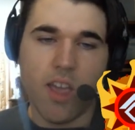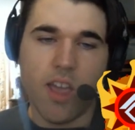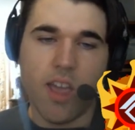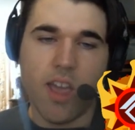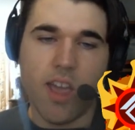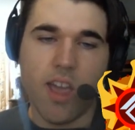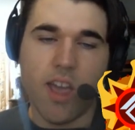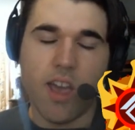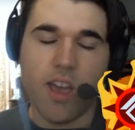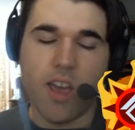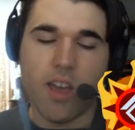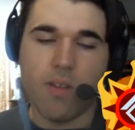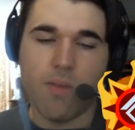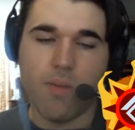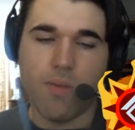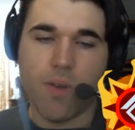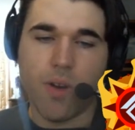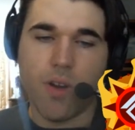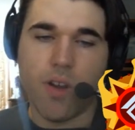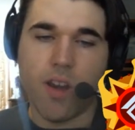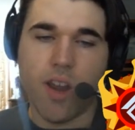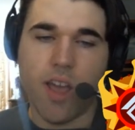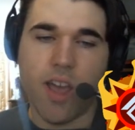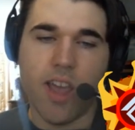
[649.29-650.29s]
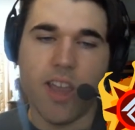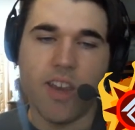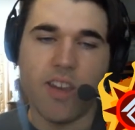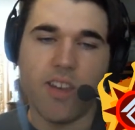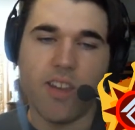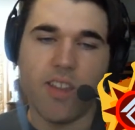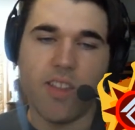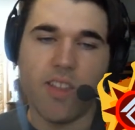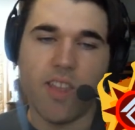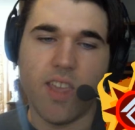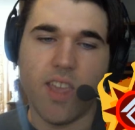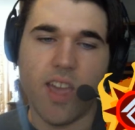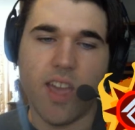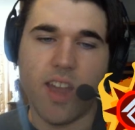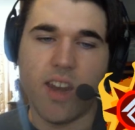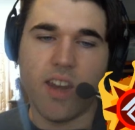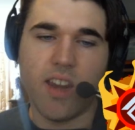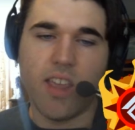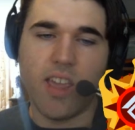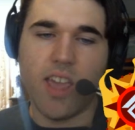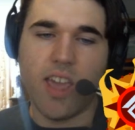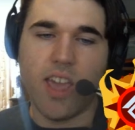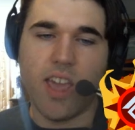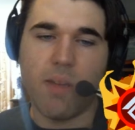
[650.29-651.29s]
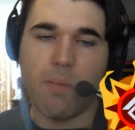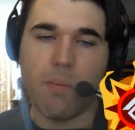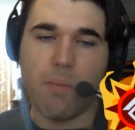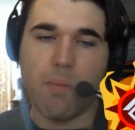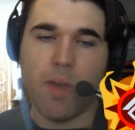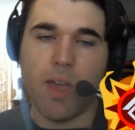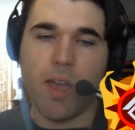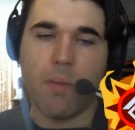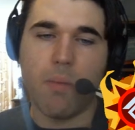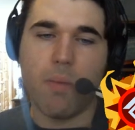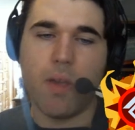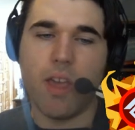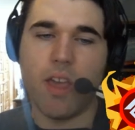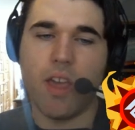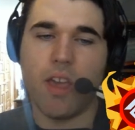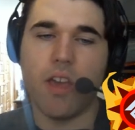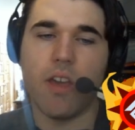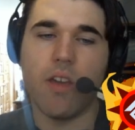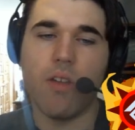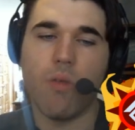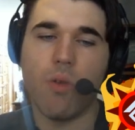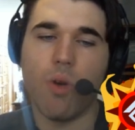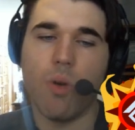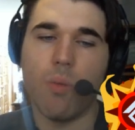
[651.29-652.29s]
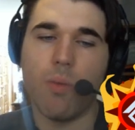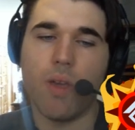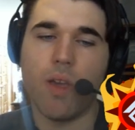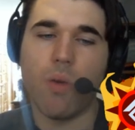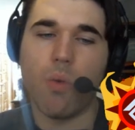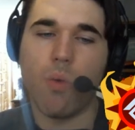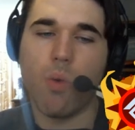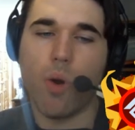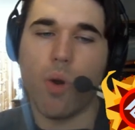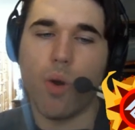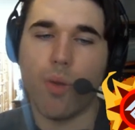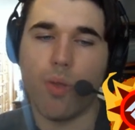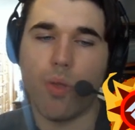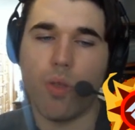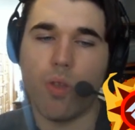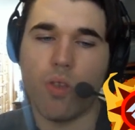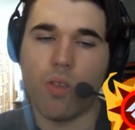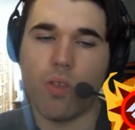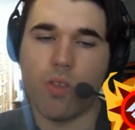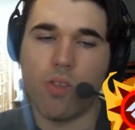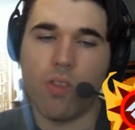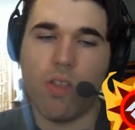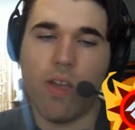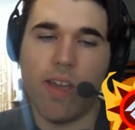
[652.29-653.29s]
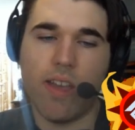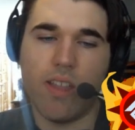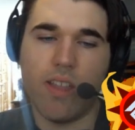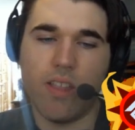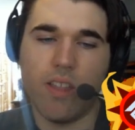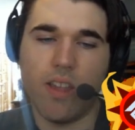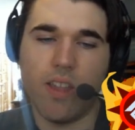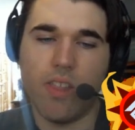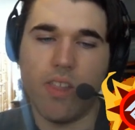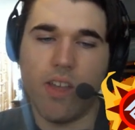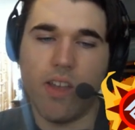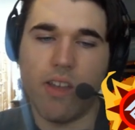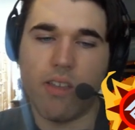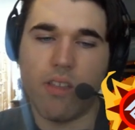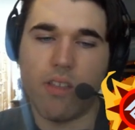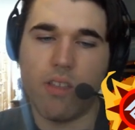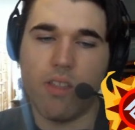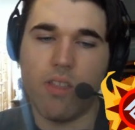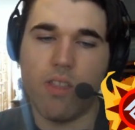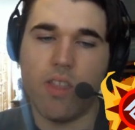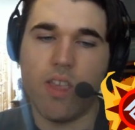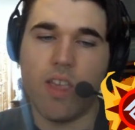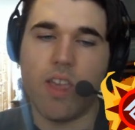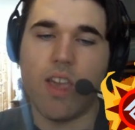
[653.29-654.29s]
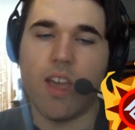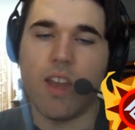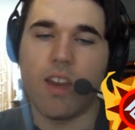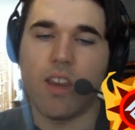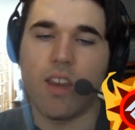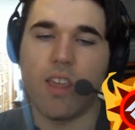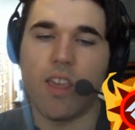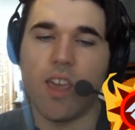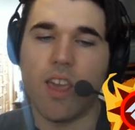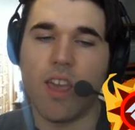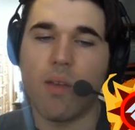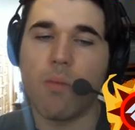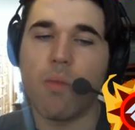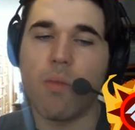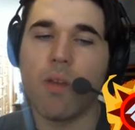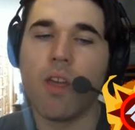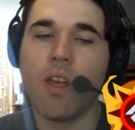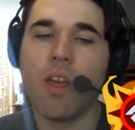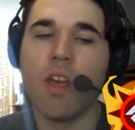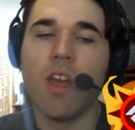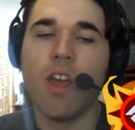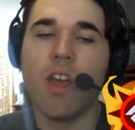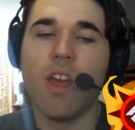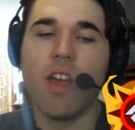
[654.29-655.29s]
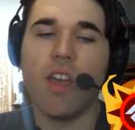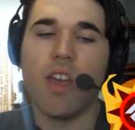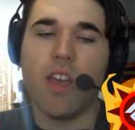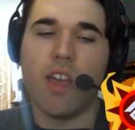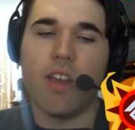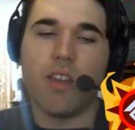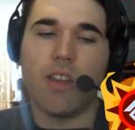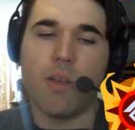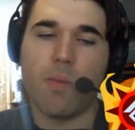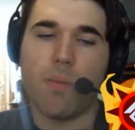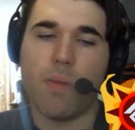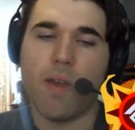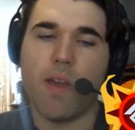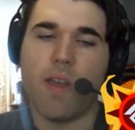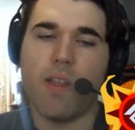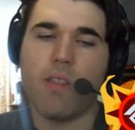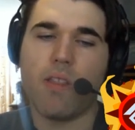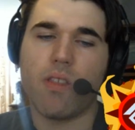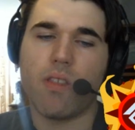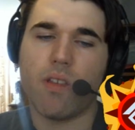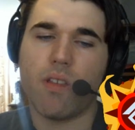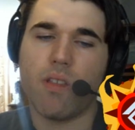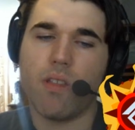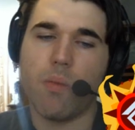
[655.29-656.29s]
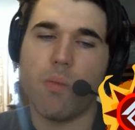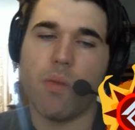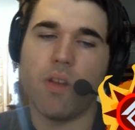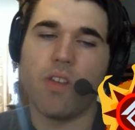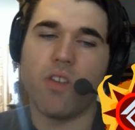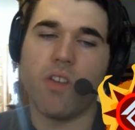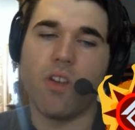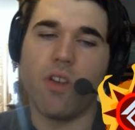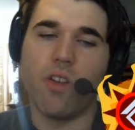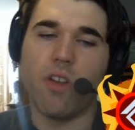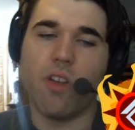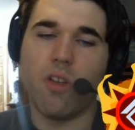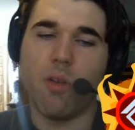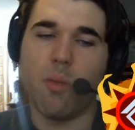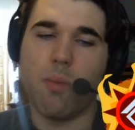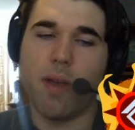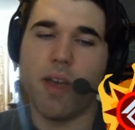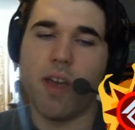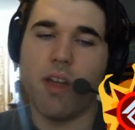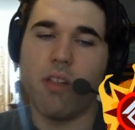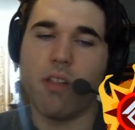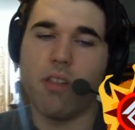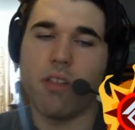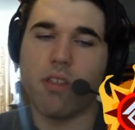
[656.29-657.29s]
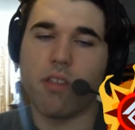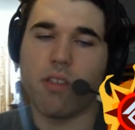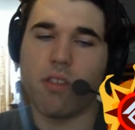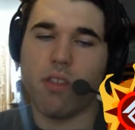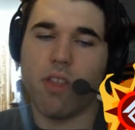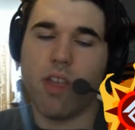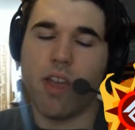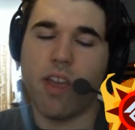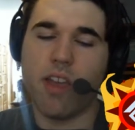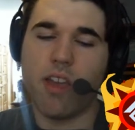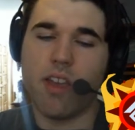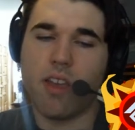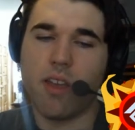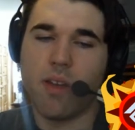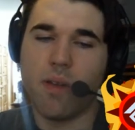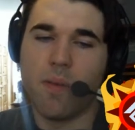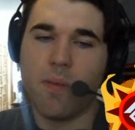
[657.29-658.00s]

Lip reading: And for knight in the endgame, maybe it will be worth slightly less in the endgame. It depends on the material balance. Like,